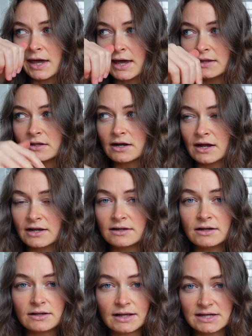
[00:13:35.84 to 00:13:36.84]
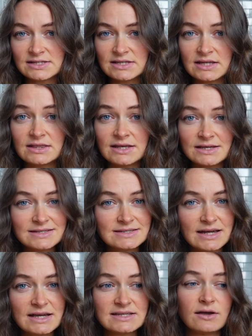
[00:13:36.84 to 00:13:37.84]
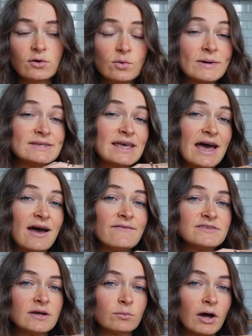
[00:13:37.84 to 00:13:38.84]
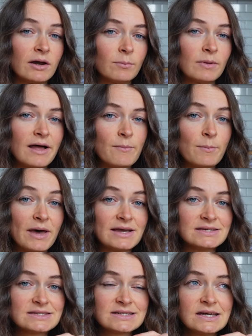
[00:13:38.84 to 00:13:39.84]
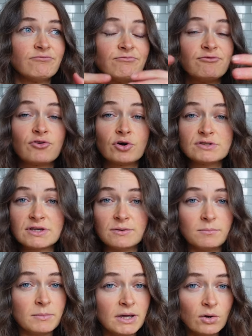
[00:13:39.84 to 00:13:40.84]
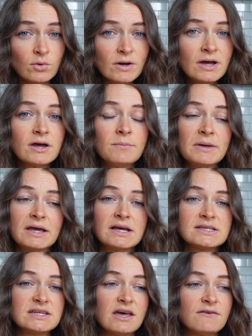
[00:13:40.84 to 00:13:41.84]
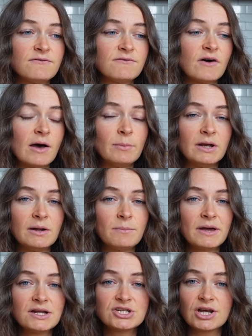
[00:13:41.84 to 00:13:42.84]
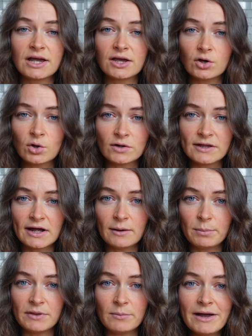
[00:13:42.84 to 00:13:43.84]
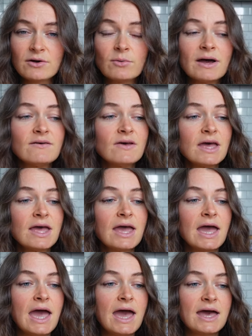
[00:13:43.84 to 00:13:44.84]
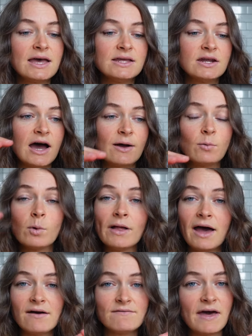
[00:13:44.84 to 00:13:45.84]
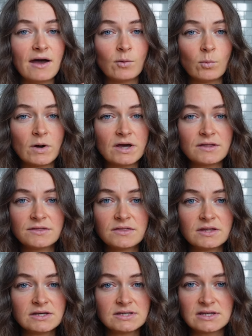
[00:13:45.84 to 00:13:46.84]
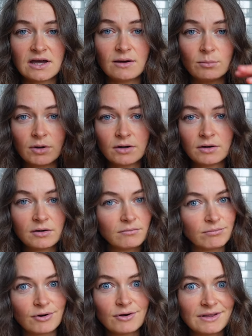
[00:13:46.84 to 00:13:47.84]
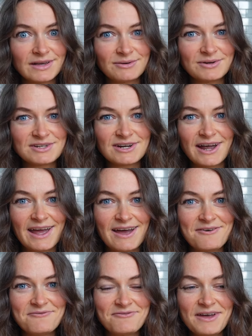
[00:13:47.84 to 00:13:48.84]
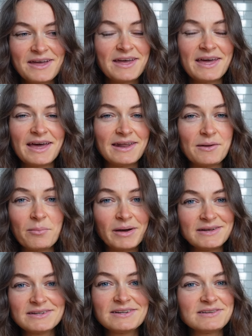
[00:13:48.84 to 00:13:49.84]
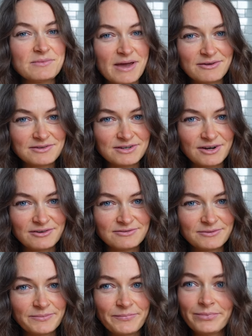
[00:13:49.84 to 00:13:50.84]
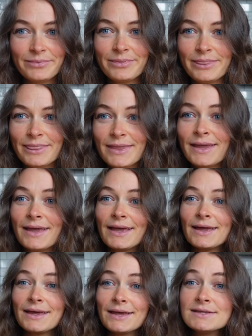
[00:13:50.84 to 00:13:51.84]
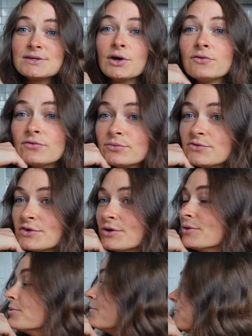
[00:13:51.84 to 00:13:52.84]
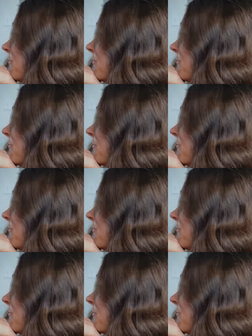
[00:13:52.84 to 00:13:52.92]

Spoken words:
And then I, like I said, these days I always have some kind of plant-based frozen meal, because if I'm in a pinch I can cook that up in the microwave, and I will have that with some broccoli, which I have an abundant amount of. Kids home from school.